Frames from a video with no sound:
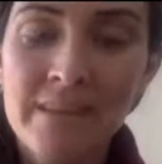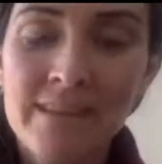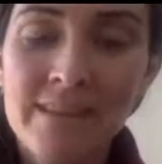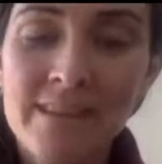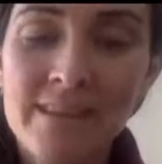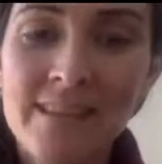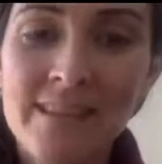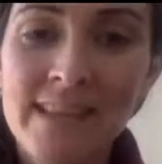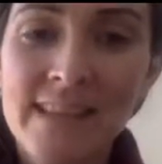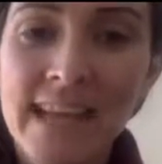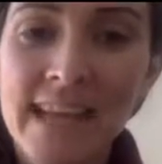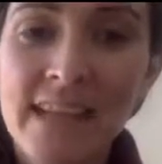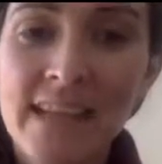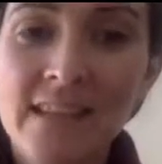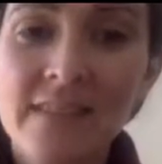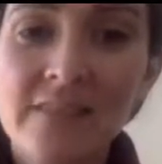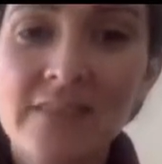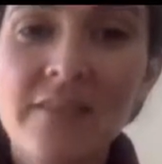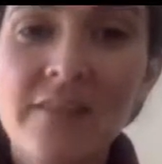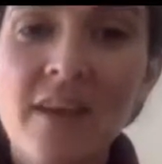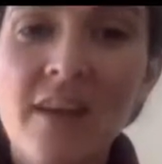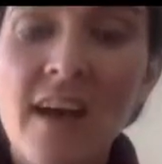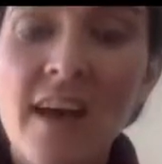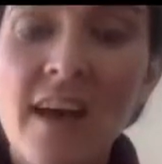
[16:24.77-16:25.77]
This is like
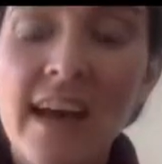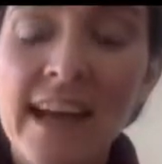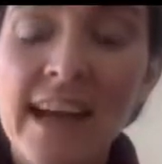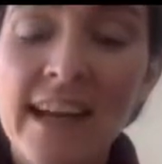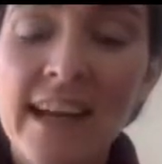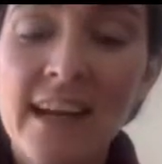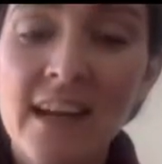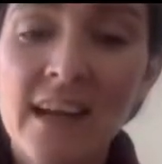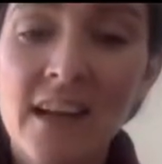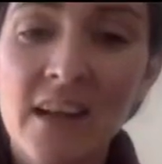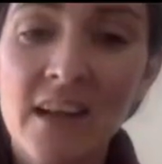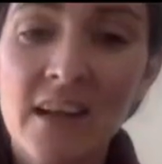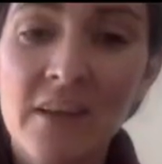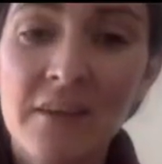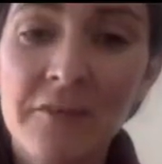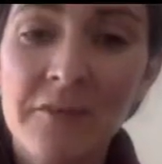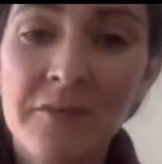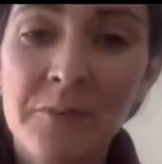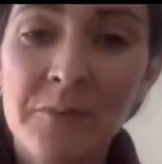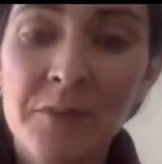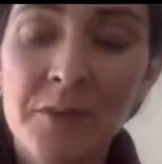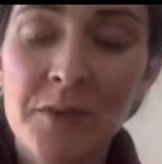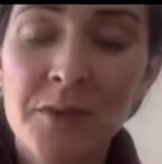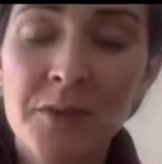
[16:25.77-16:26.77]
divine love,
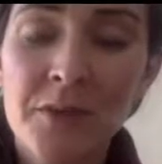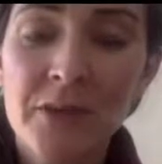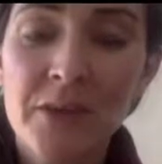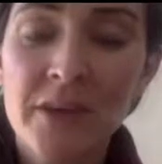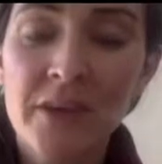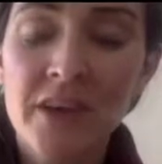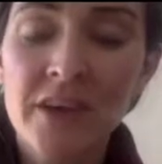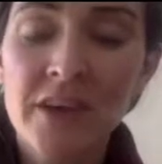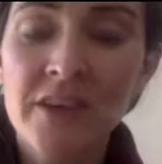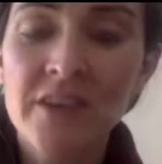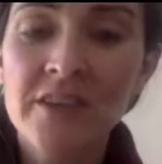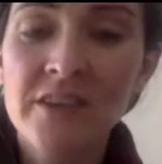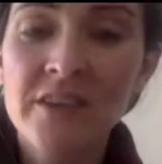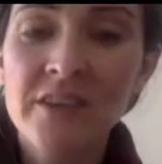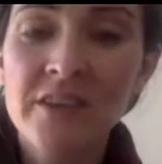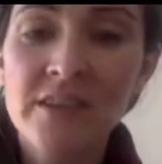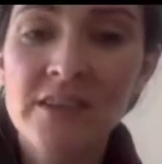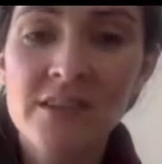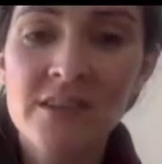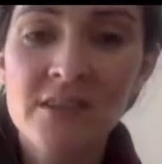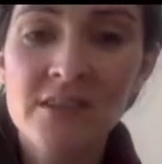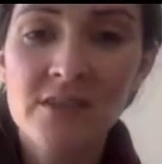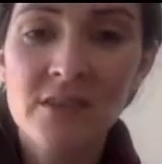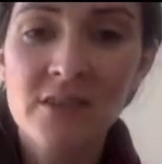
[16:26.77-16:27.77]
pure
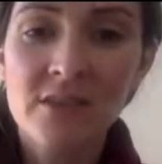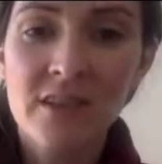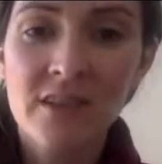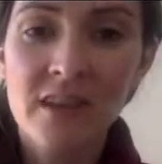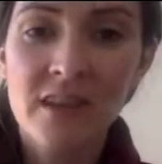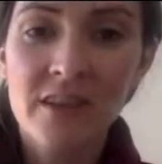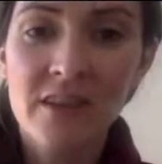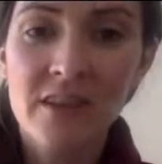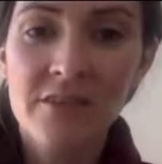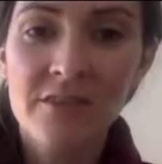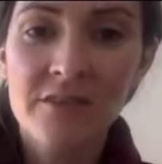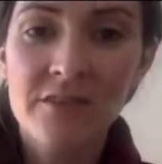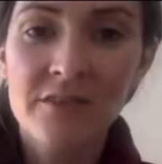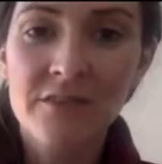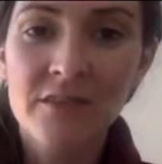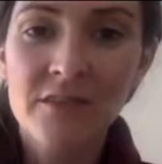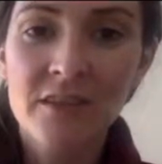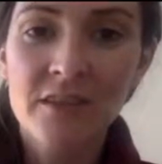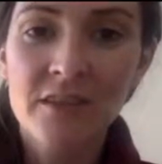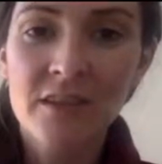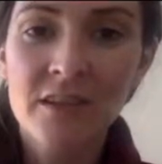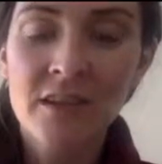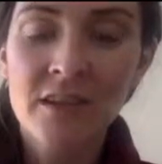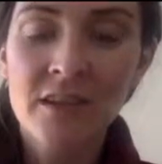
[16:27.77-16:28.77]
unconditional love,
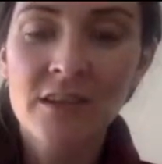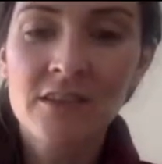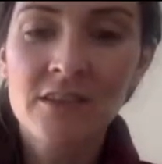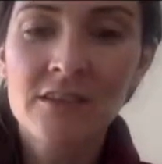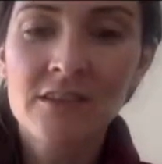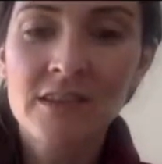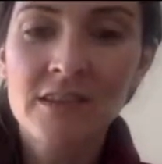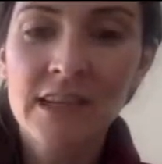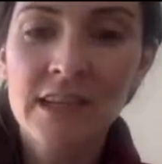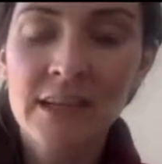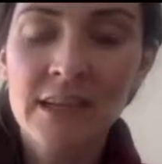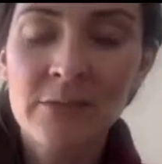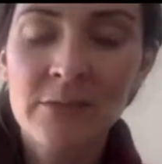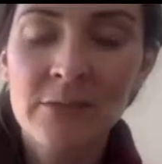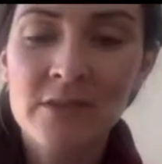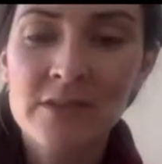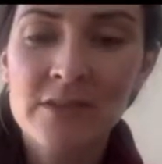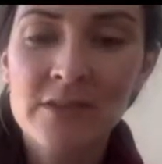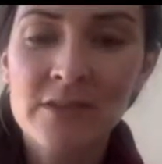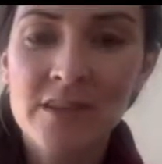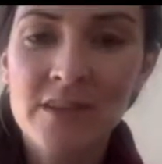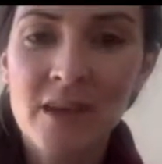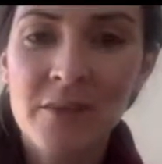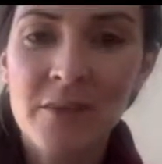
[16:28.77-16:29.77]
really wants
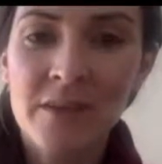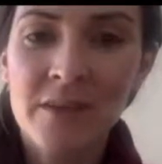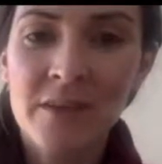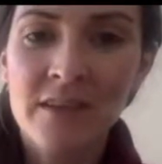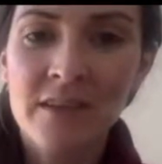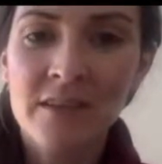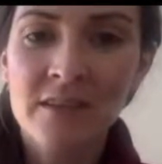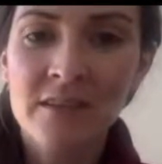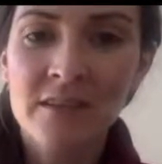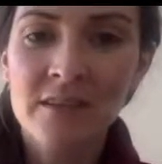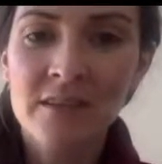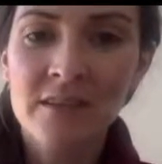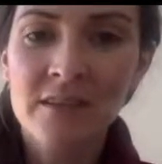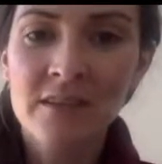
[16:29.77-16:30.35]
to come in.